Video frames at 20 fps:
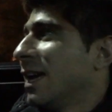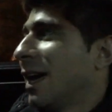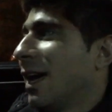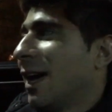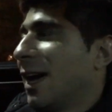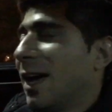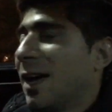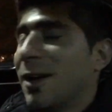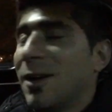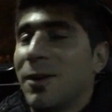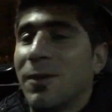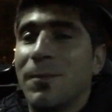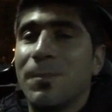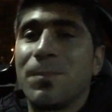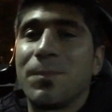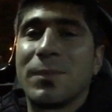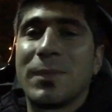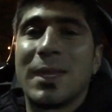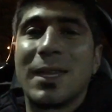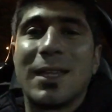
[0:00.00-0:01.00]
Um,
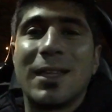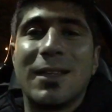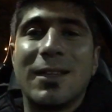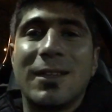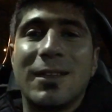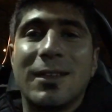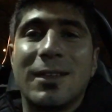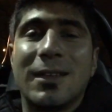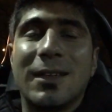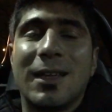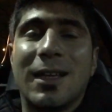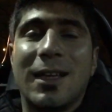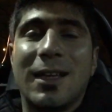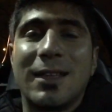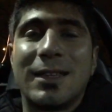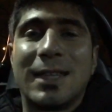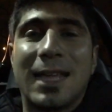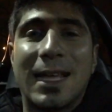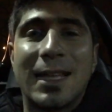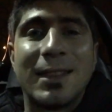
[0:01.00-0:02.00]

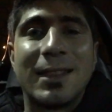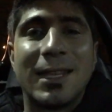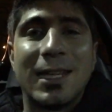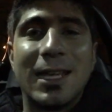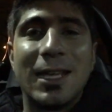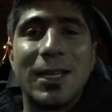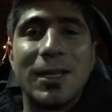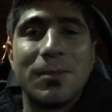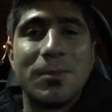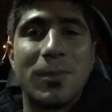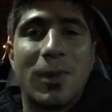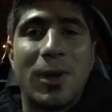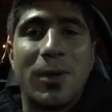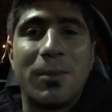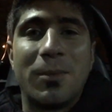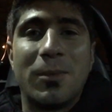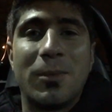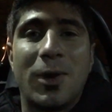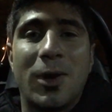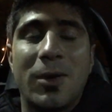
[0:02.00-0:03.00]
that day, my
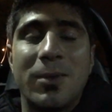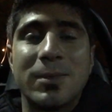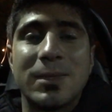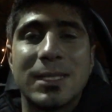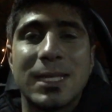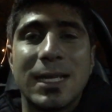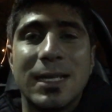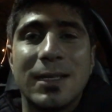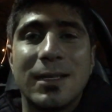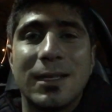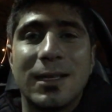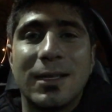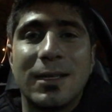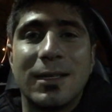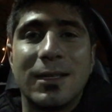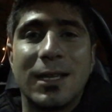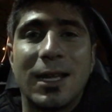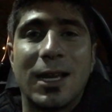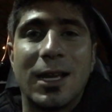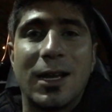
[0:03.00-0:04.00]
mom said,
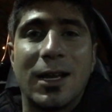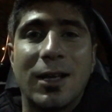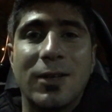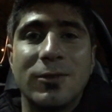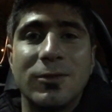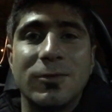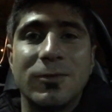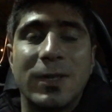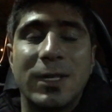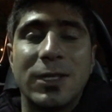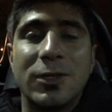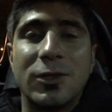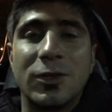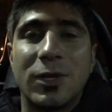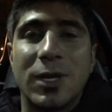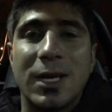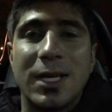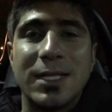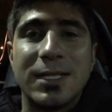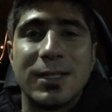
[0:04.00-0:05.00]
yeah, when you
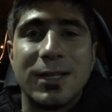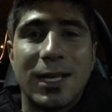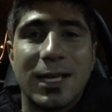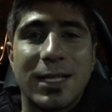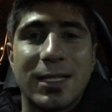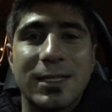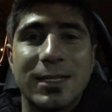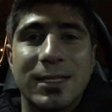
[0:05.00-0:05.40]
guys like